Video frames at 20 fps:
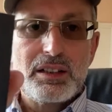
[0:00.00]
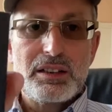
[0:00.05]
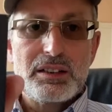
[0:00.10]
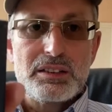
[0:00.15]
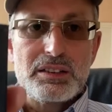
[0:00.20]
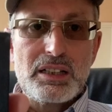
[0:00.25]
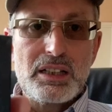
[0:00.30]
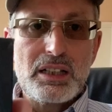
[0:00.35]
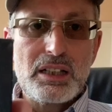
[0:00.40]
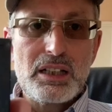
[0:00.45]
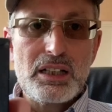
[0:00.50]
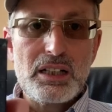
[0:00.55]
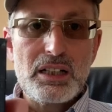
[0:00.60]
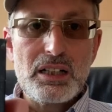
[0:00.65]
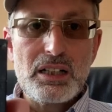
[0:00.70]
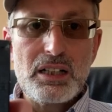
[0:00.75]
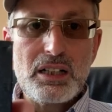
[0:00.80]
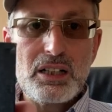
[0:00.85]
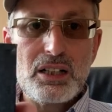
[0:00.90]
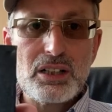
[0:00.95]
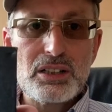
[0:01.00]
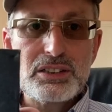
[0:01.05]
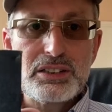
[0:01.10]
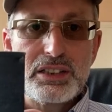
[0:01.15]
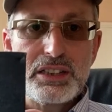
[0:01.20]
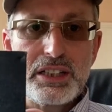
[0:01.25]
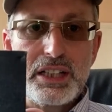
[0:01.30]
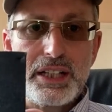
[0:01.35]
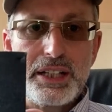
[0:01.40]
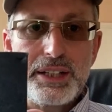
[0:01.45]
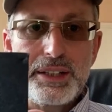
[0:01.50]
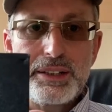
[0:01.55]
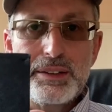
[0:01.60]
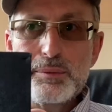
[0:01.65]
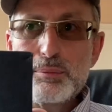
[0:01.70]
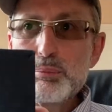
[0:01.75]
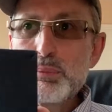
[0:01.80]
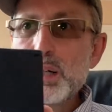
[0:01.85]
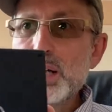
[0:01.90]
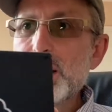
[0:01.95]
The HAAR
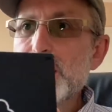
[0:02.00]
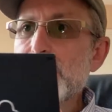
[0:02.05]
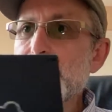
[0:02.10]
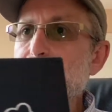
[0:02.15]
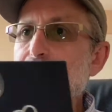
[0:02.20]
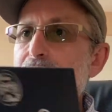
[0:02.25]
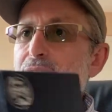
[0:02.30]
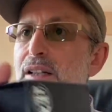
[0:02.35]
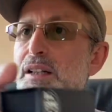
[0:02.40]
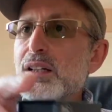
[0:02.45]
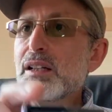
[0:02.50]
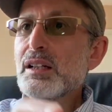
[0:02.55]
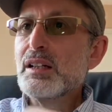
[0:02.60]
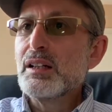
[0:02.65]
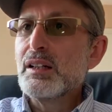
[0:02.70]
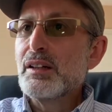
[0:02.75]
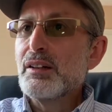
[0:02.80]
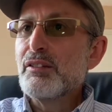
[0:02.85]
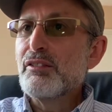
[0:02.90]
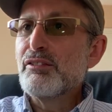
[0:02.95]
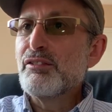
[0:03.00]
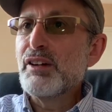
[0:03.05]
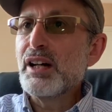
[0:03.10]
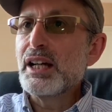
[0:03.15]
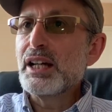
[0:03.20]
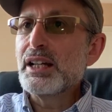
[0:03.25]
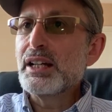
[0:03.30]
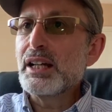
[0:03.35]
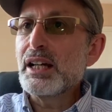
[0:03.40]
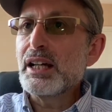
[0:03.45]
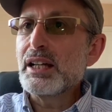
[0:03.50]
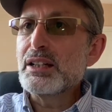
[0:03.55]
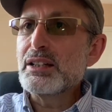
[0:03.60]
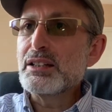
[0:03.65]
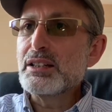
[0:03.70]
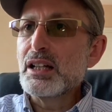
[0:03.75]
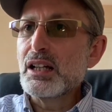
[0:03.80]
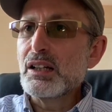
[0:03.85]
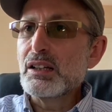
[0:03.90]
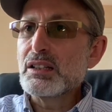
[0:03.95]
RTA by Van and
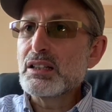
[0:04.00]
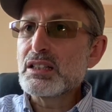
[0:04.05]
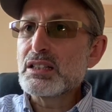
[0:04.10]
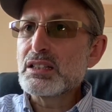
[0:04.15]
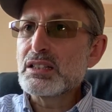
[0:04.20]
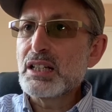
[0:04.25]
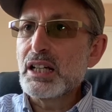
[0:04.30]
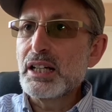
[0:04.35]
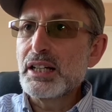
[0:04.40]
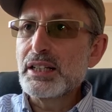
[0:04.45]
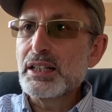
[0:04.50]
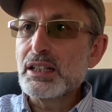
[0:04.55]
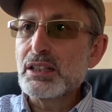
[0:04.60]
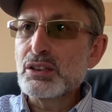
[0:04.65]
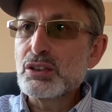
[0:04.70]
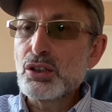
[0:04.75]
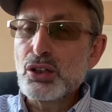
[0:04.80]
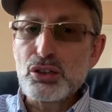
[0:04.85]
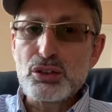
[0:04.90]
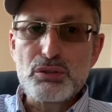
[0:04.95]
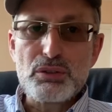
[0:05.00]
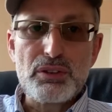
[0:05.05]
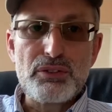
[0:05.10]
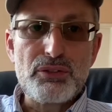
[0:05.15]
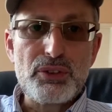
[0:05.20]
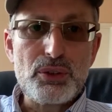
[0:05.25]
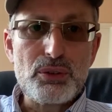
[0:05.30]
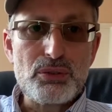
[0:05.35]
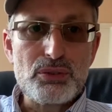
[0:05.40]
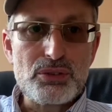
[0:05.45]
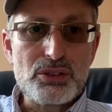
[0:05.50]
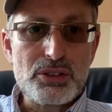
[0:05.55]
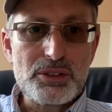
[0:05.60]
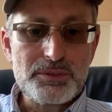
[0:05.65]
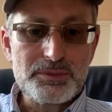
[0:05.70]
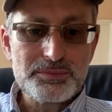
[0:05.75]
Del Design and Todd Reviews.